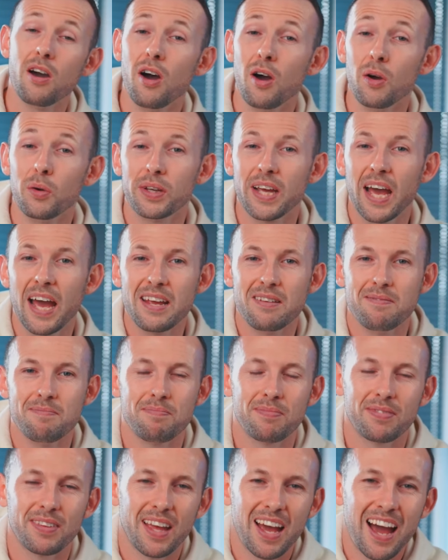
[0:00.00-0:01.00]
Okay,
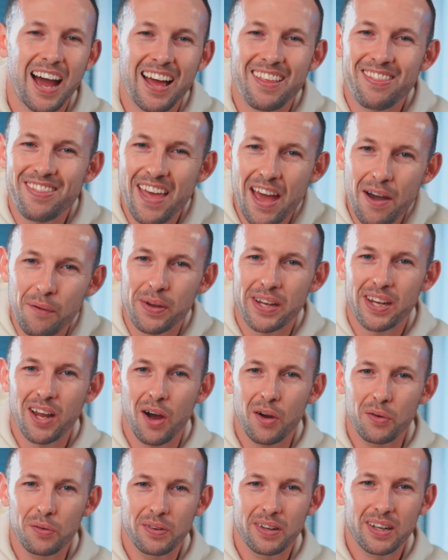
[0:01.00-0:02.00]
and there we
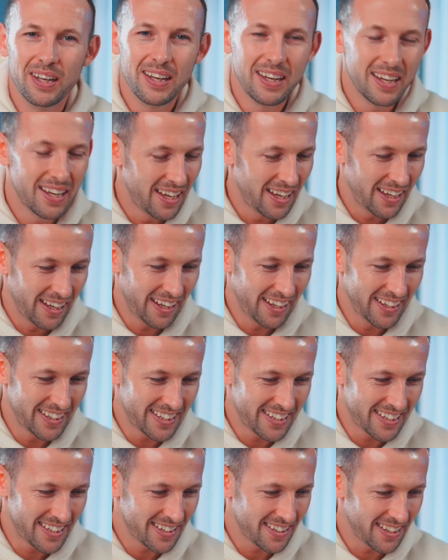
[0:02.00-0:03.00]
go. It's
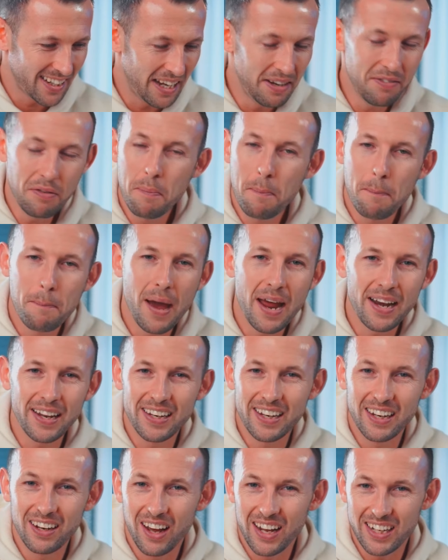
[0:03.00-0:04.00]
even better
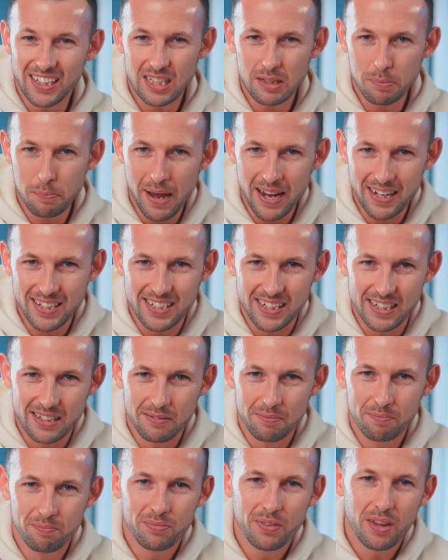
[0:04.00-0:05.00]
than I expected.
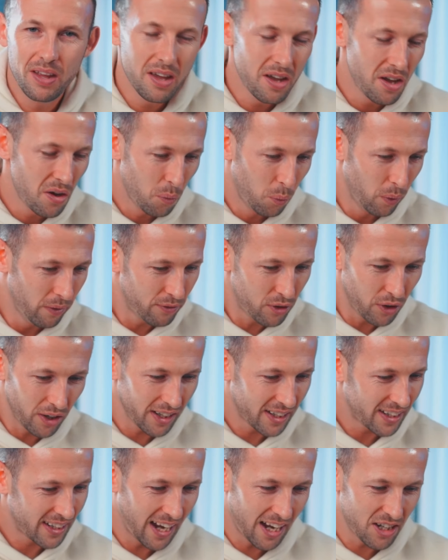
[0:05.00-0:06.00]
We've got a
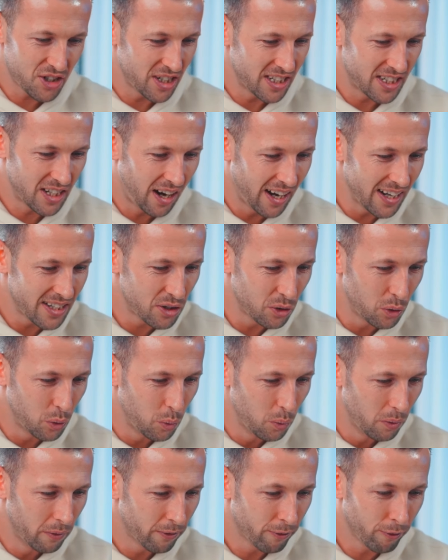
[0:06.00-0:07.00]
catchy
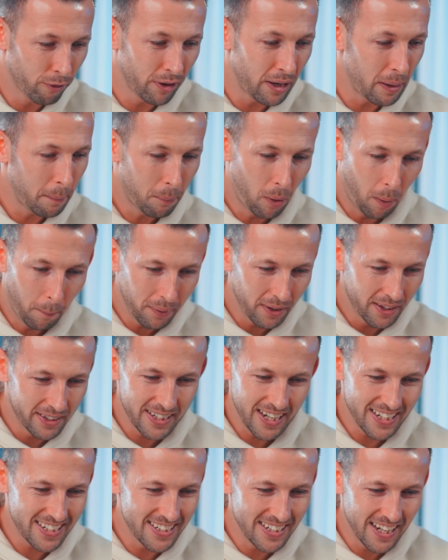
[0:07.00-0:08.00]
title, 3 popular
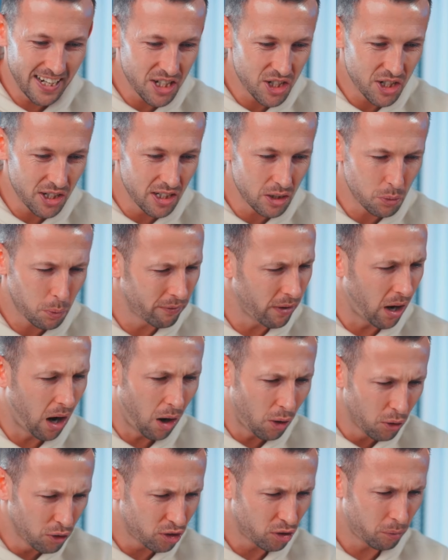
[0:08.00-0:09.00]
destinations with a
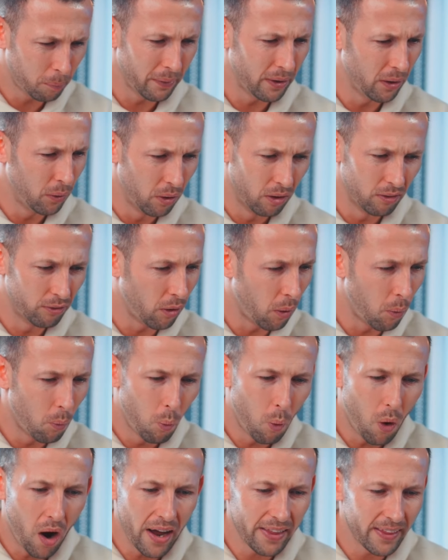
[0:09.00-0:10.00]
whole spiel of
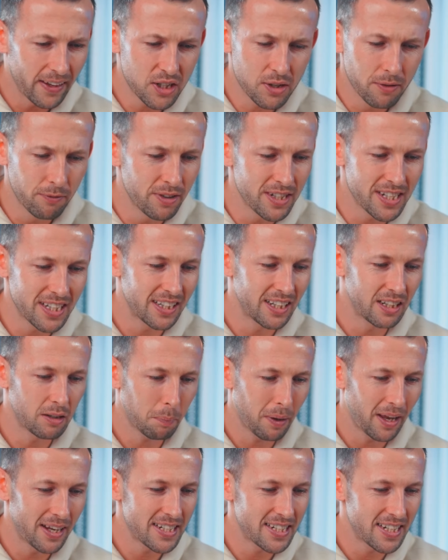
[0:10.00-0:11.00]
why they should visit these
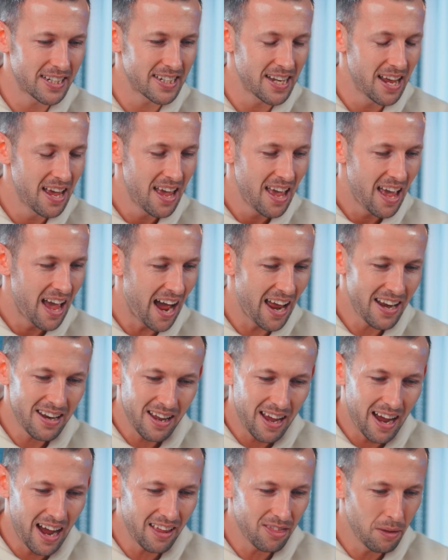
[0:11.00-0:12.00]
places, and
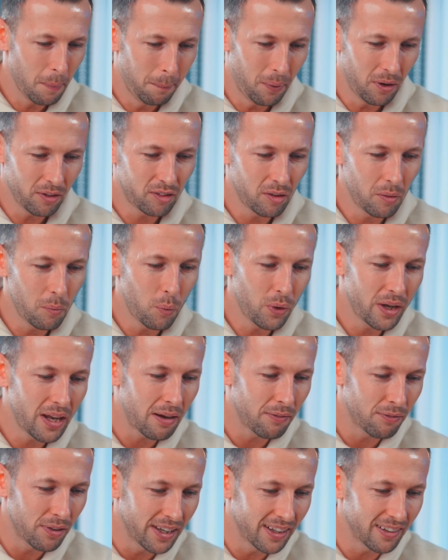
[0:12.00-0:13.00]
at the bottom we
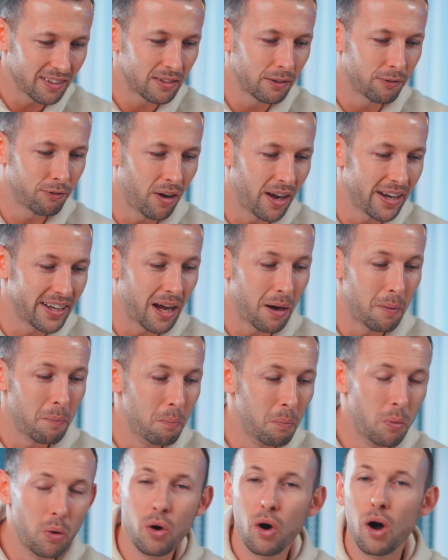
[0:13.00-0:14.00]
have links to find out
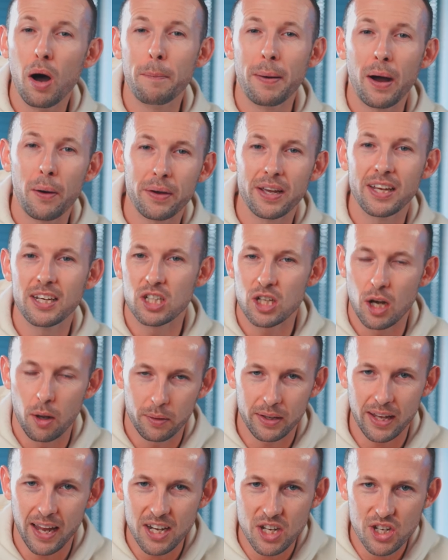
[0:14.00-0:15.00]
more about each
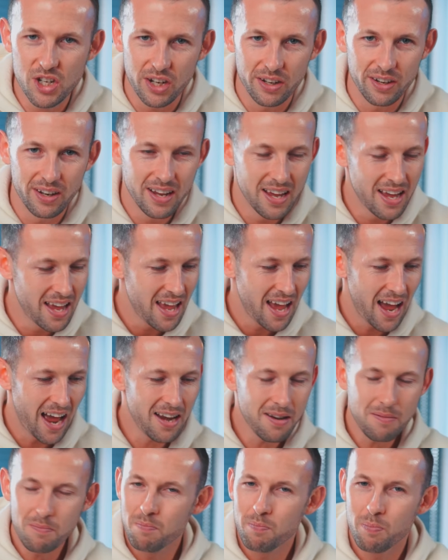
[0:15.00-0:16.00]
location.
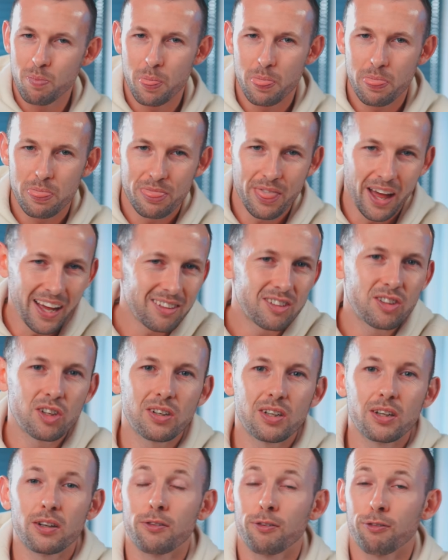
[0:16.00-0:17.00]
And that
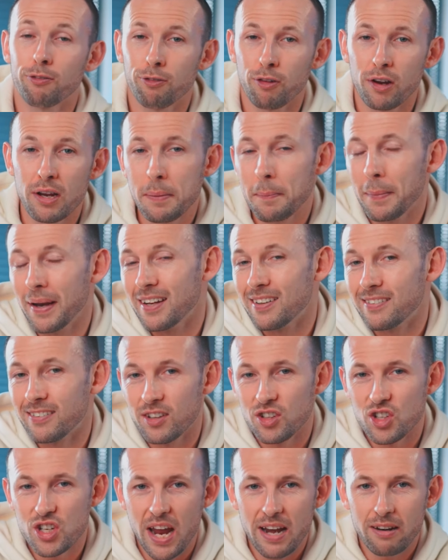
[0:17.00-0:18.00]
took us 3 minutes to
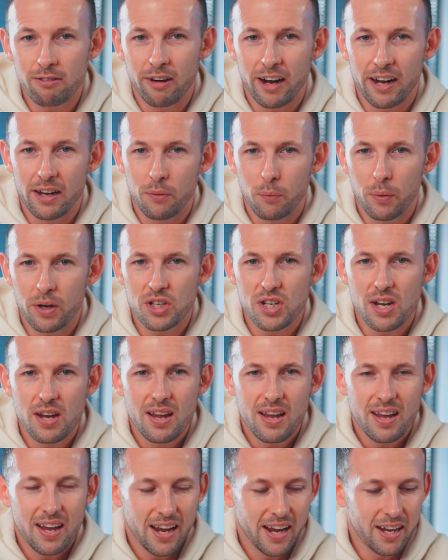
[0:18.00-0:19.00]
generate, which
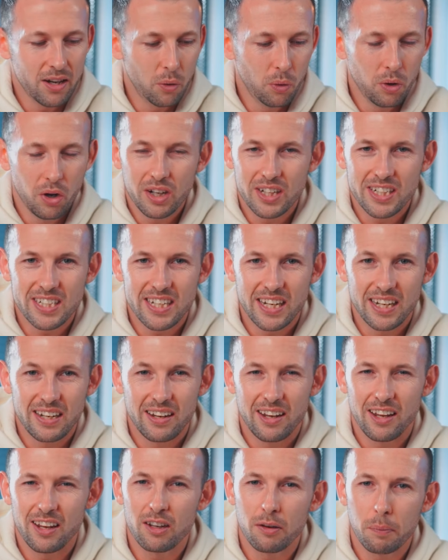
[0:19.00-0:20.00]
in all honesty
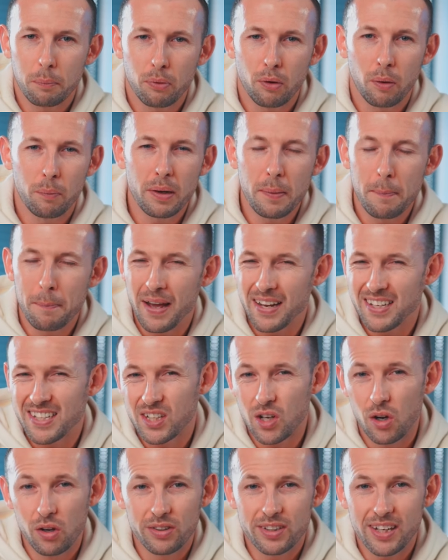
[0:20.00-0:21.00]
is probably better
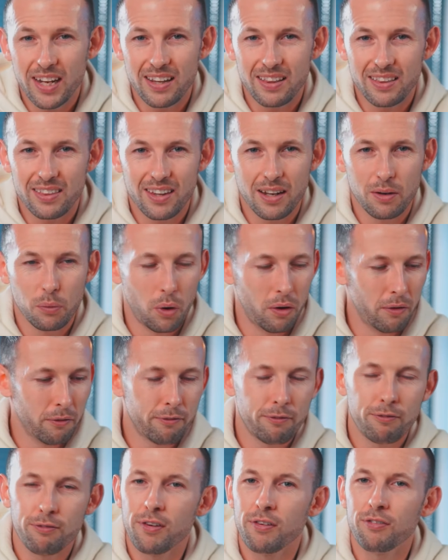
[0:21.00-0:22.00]
content than what
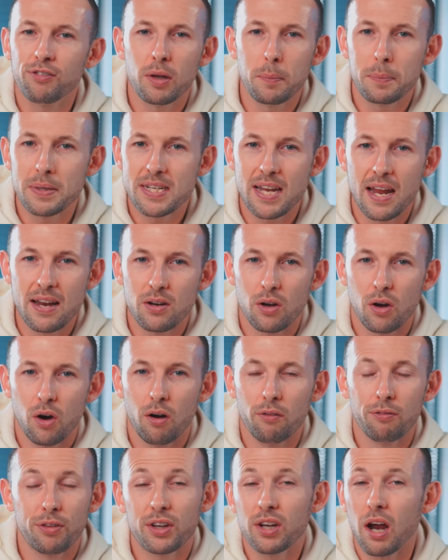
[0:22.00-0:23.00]
50%
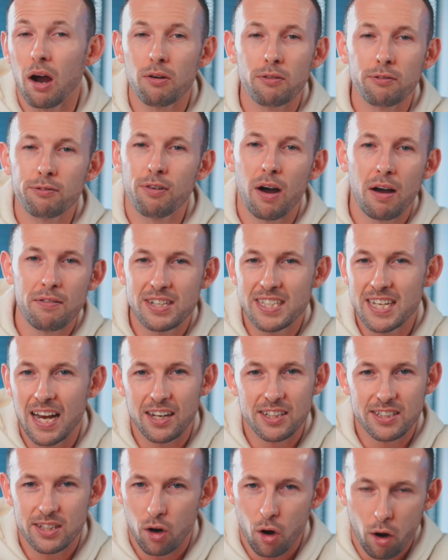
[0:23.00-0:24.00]
of the current Fiverr
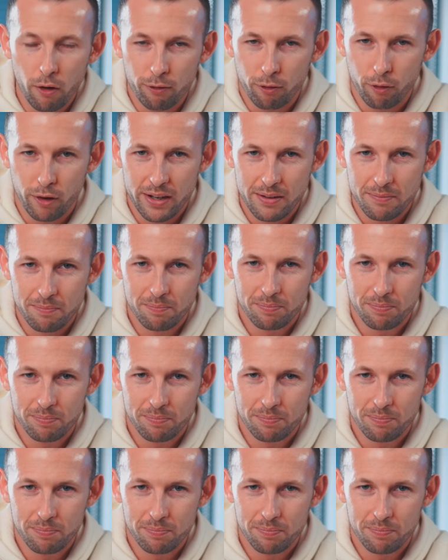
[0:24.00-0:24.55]
sellers are offering.